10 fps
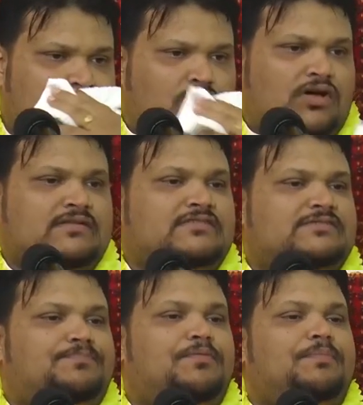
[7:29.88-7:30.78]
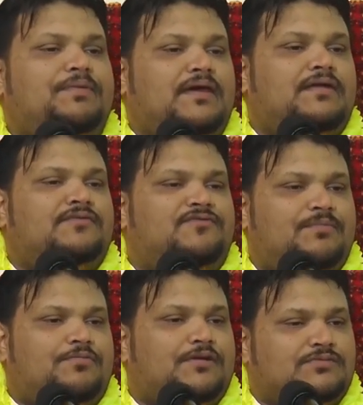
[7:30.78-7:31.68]
What is preparing
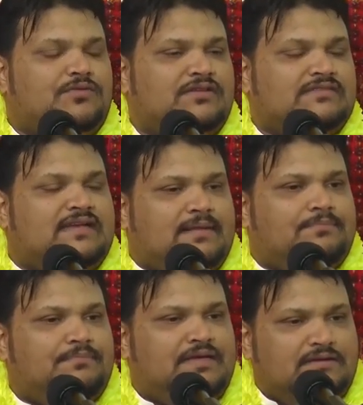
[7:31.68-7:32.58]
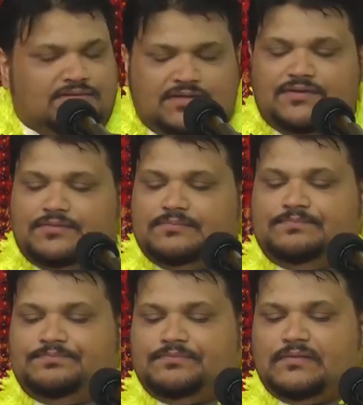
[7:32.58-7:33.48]
for prayers? What does that mean to you?
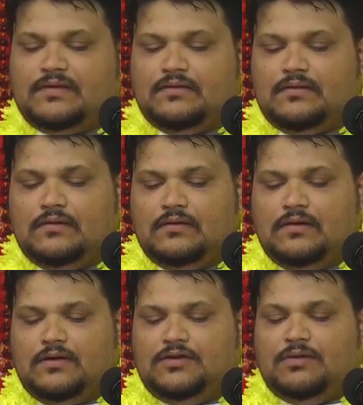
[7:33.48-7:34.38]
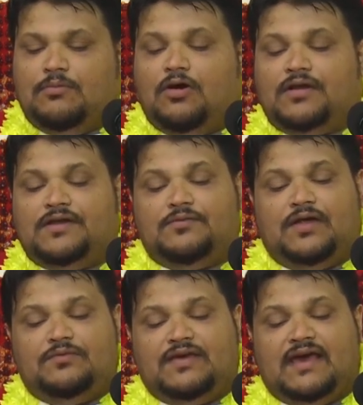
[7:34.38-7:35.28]
The morning
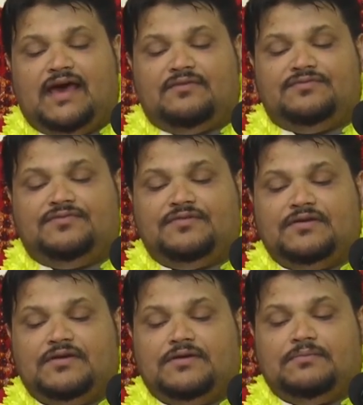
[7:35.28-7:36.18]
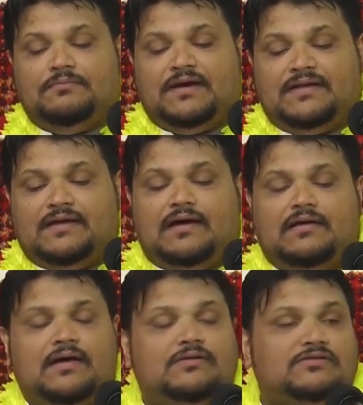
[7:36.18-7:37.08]
when we have
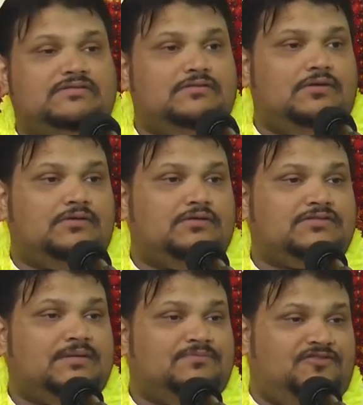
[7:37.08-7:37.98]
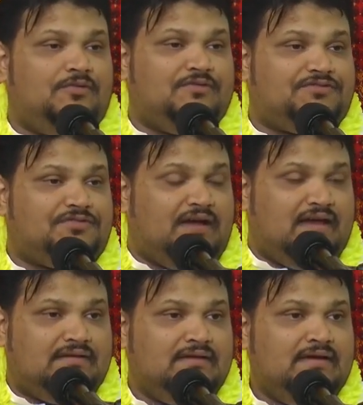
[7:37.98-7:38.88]
bandara or, or, or some form of
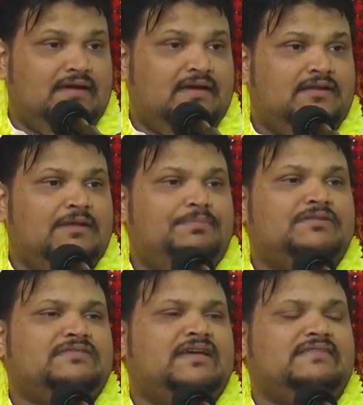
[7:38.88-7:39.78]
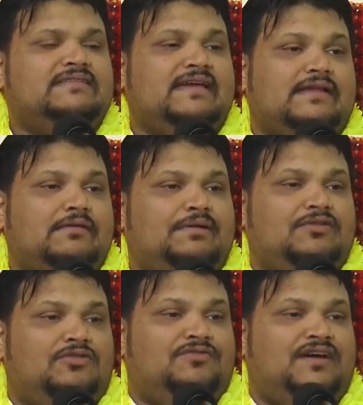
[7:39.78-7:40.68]
shrad, the person has to get up
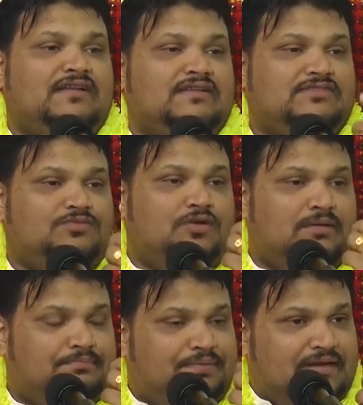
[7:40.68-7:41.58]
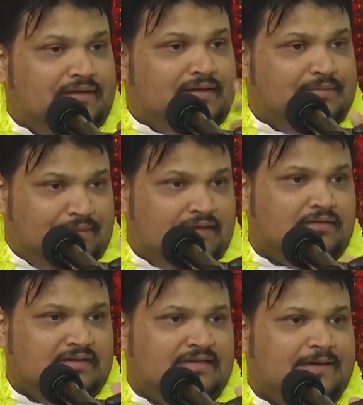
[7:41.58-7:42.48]
and offer at least one pinda, depending
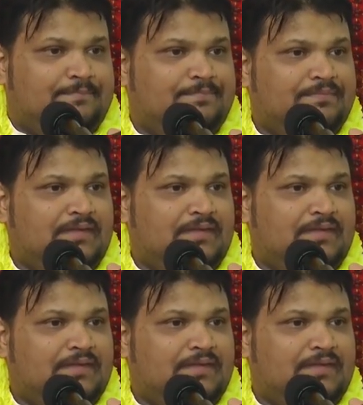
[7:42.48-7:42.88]
on the time.